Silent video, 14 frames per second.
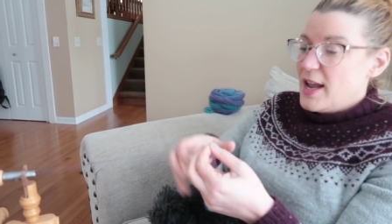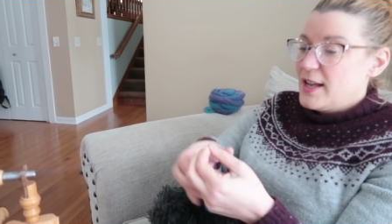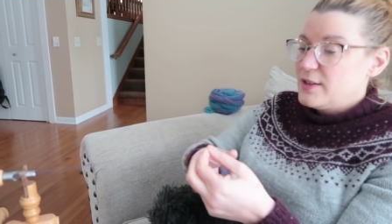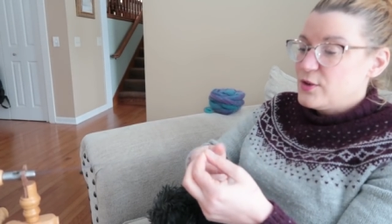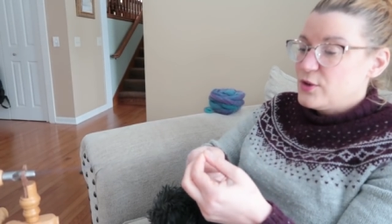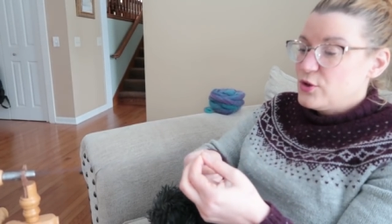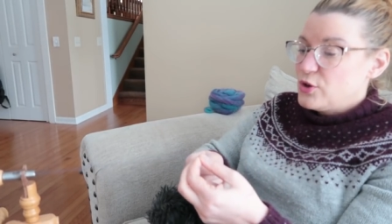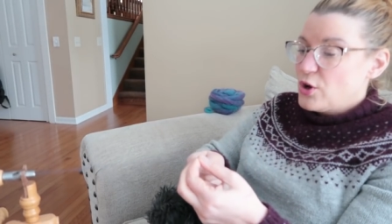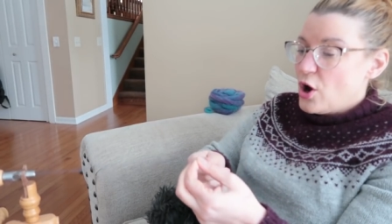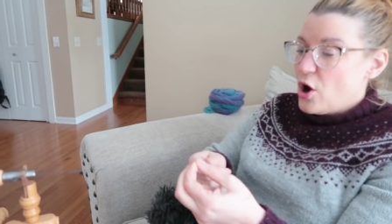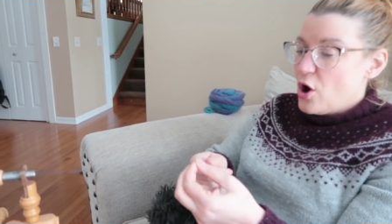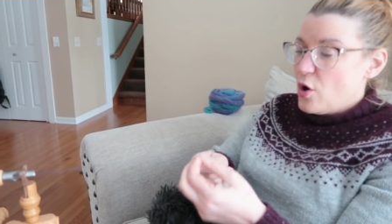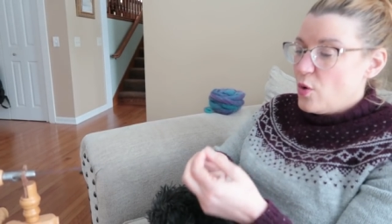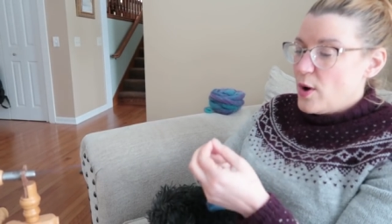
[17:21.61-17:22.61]
And
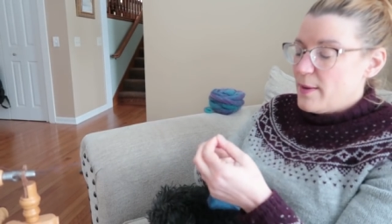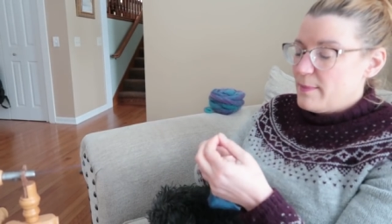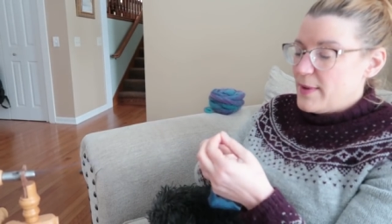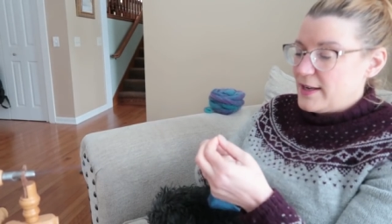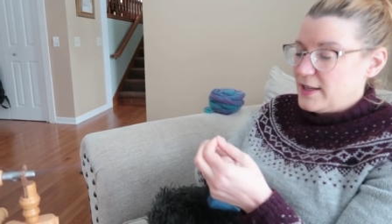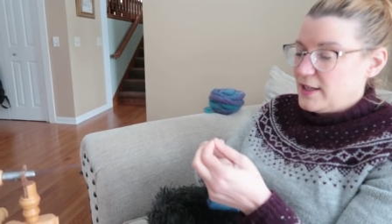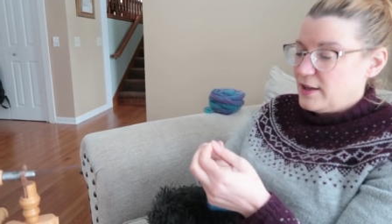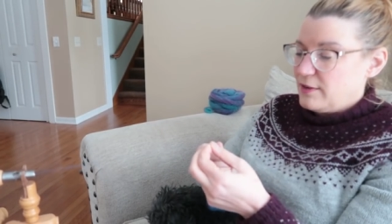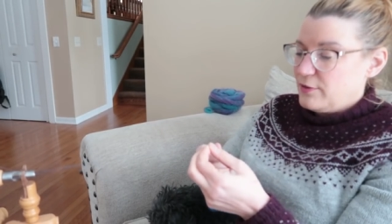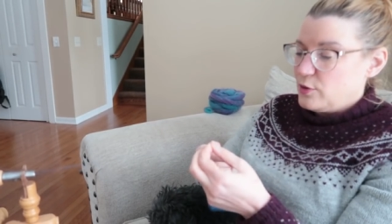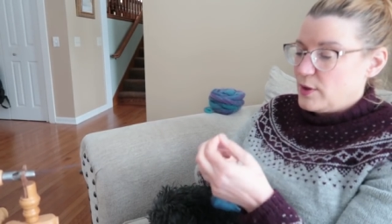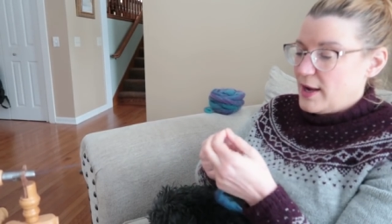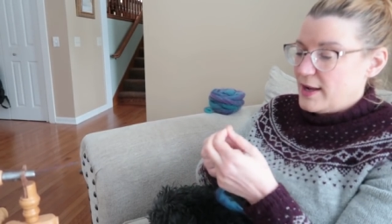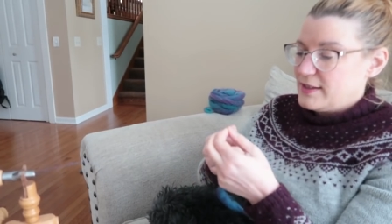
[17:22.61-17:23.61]
so many of
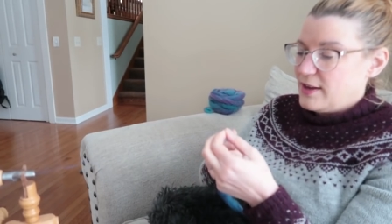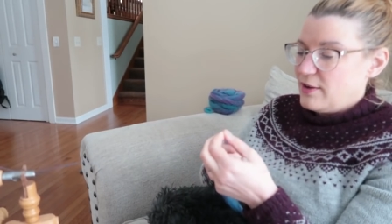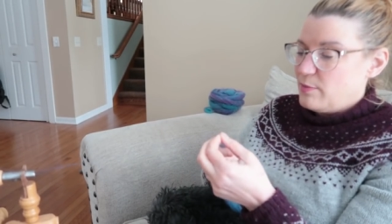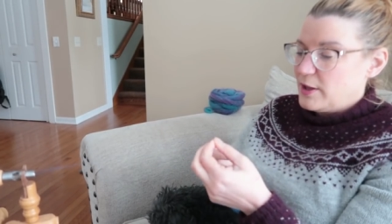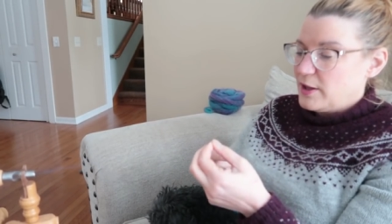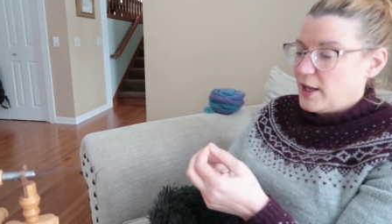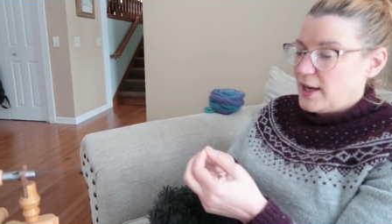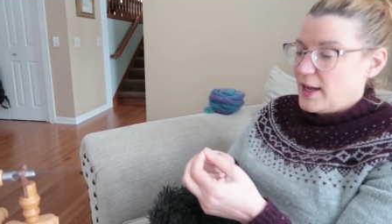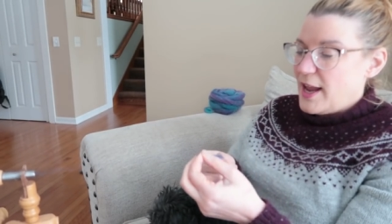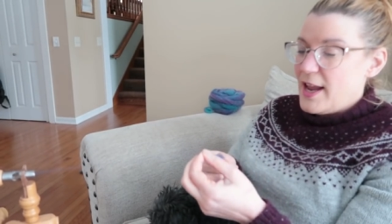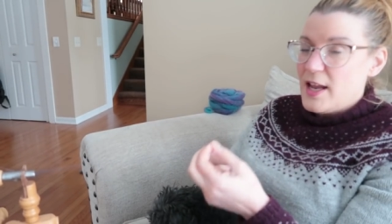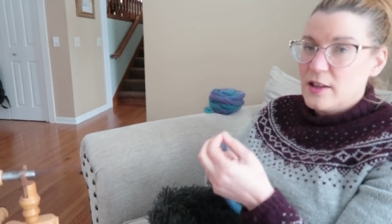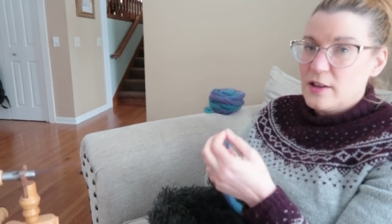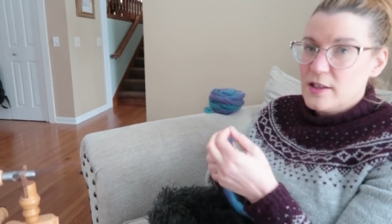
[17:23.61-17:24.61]
you guys have been like,
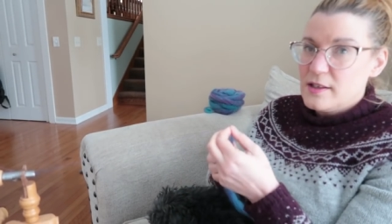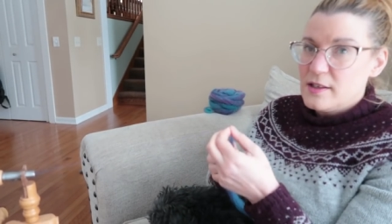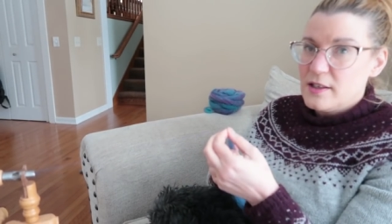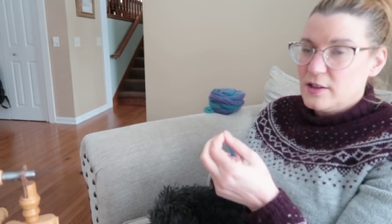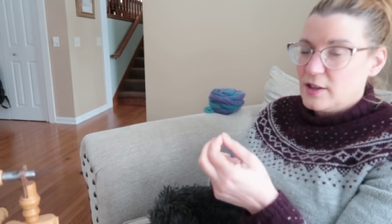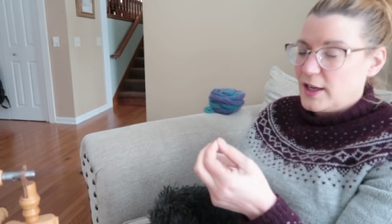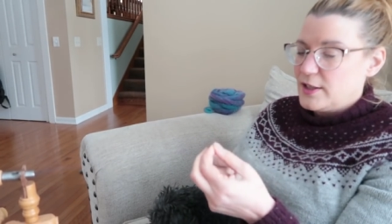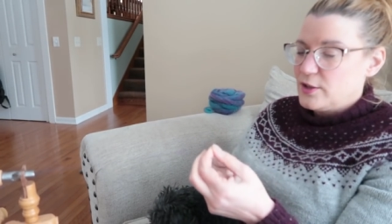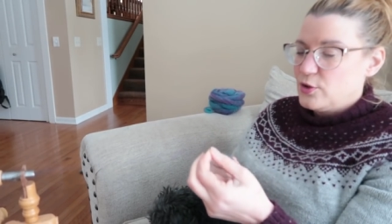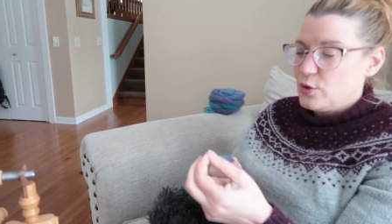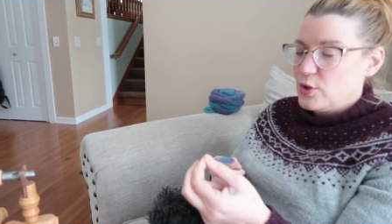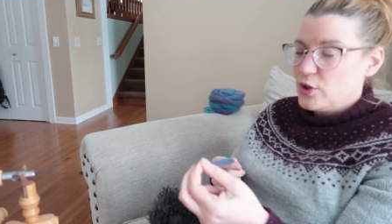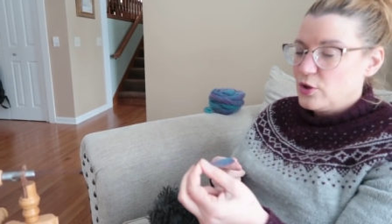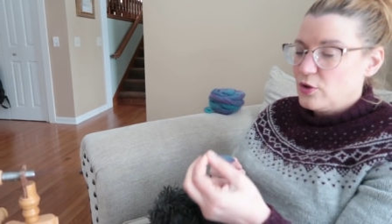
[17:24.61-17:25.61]
hey, listen, like,
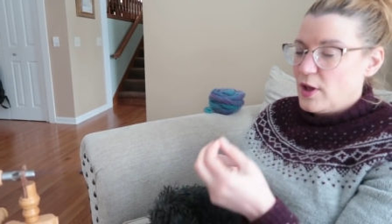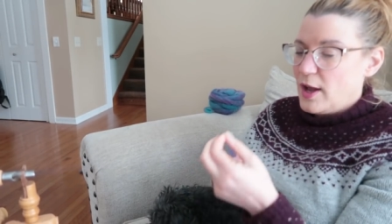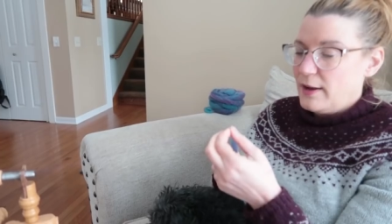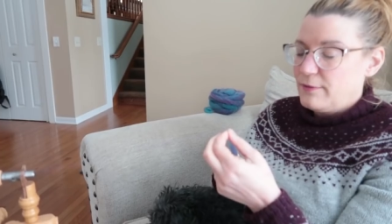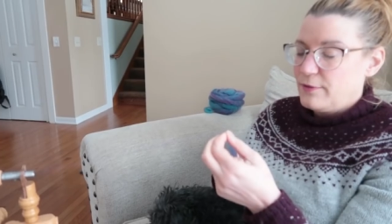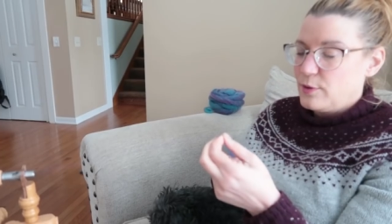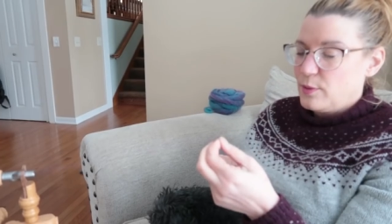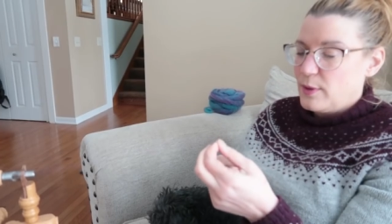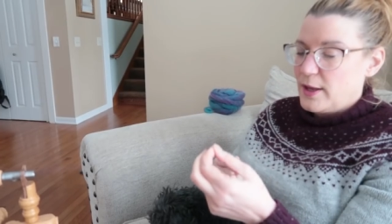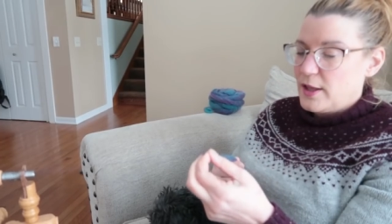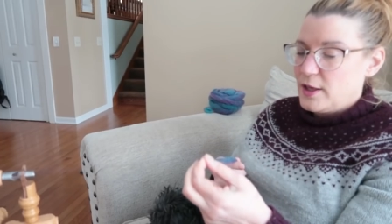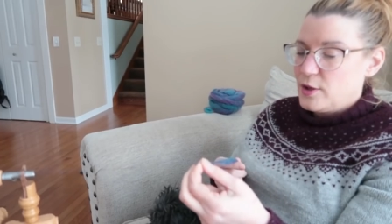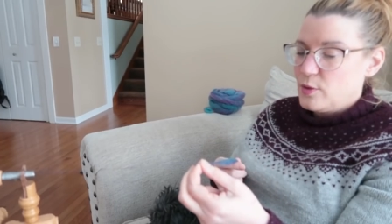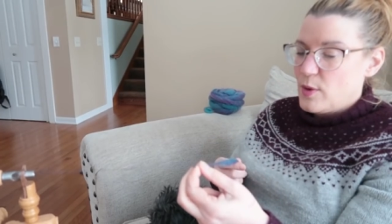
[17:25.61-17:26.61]
do your life the
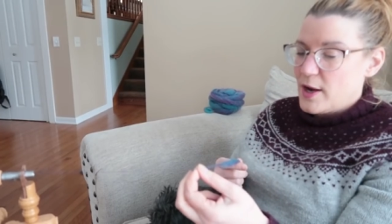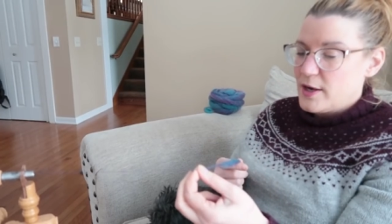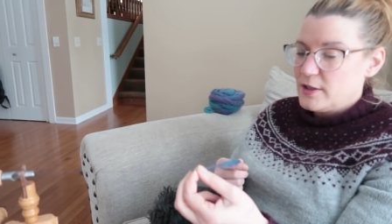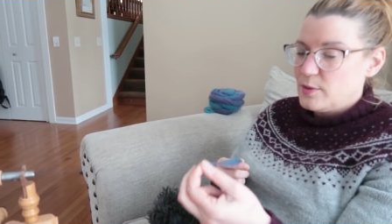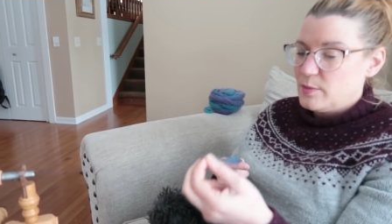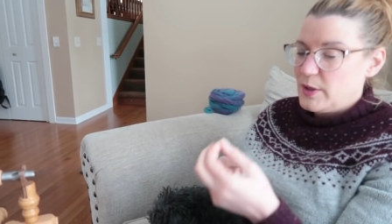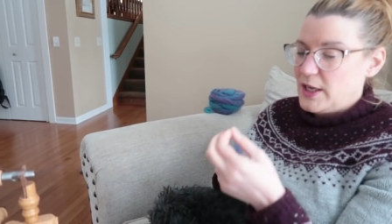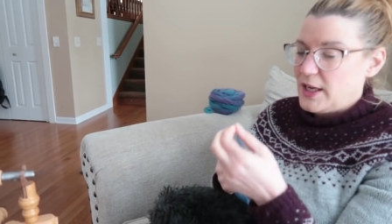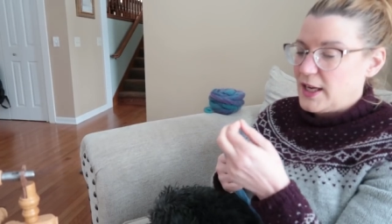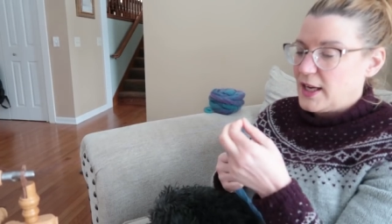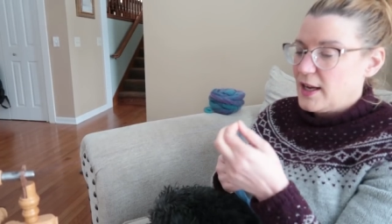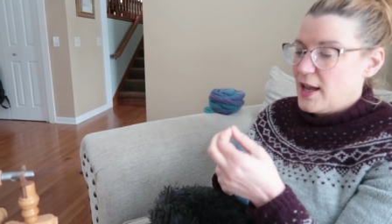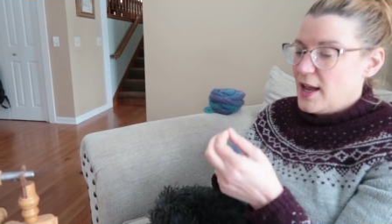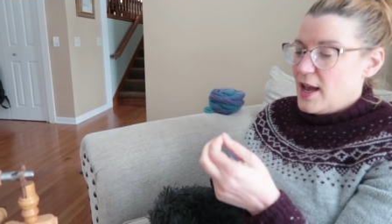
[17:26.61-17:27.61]
way that you want it to
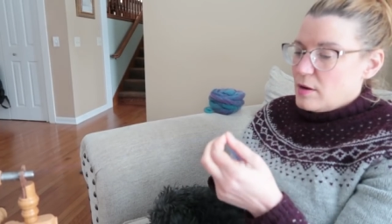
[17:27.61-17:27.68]
be.